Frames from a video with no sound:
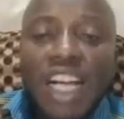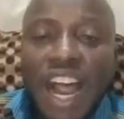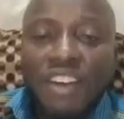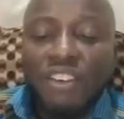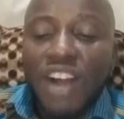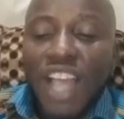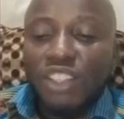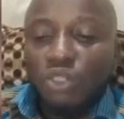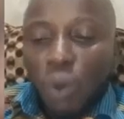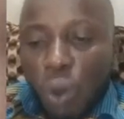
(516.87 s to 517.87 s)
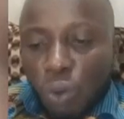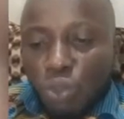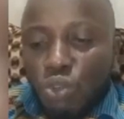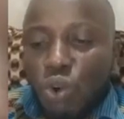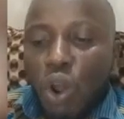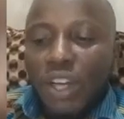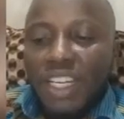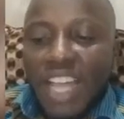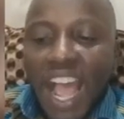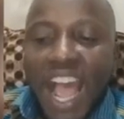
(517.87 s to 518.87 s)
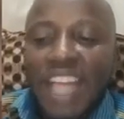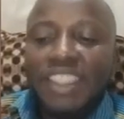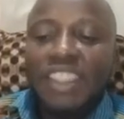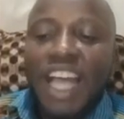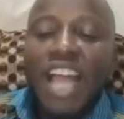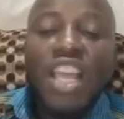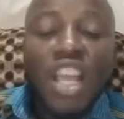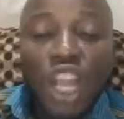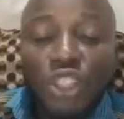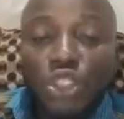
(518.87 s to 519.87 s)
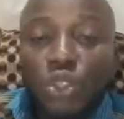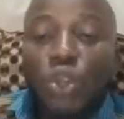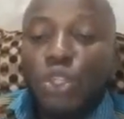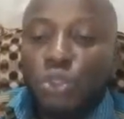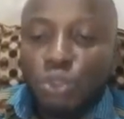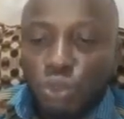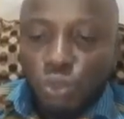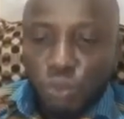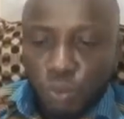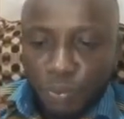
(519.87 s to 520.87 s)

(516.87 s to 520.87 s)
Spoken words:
can write or draw their answer and show it to you.